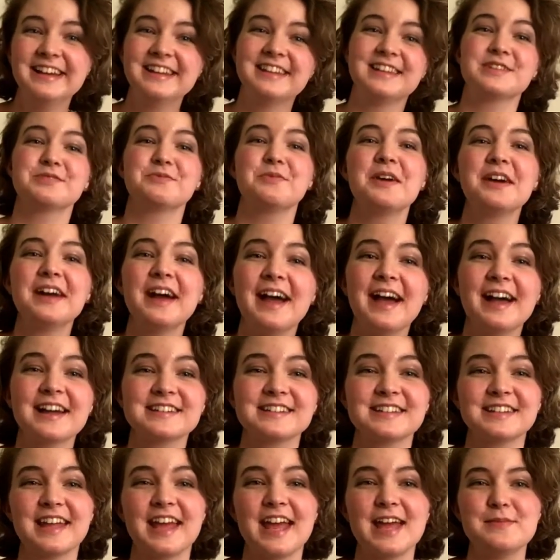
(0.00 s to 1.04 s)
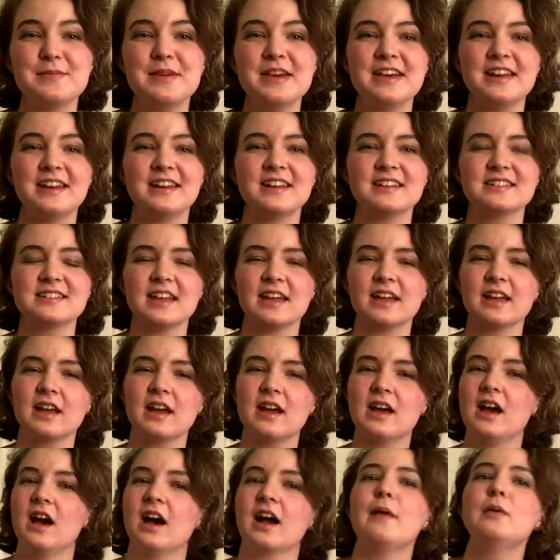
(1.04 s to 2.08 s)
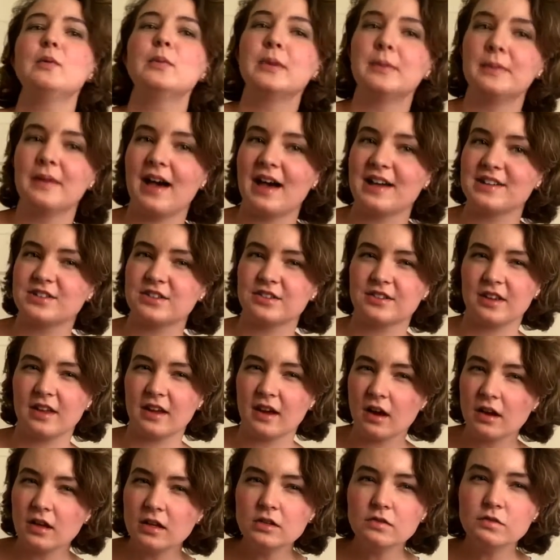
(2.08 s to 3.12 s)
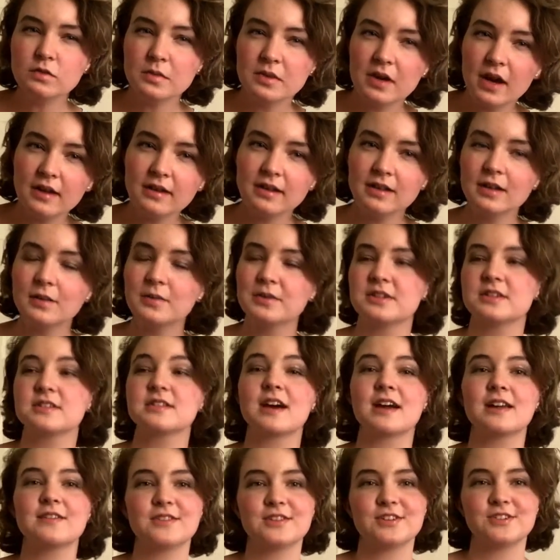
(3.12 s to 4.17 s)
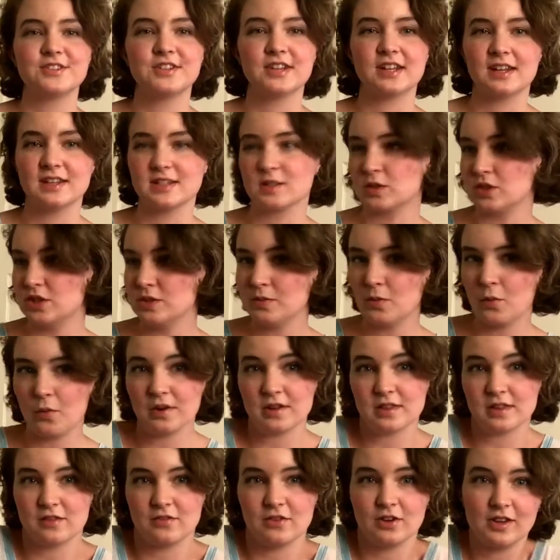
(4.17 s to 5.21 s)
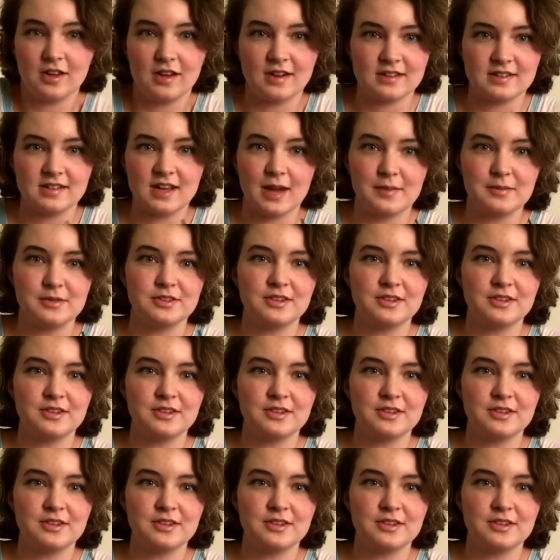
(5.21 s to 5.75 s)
This one guy actually came in, and he's like, a couple people asked her, they're like, are you from around here? Which is kind of interesting, because she'd been working there for a long time.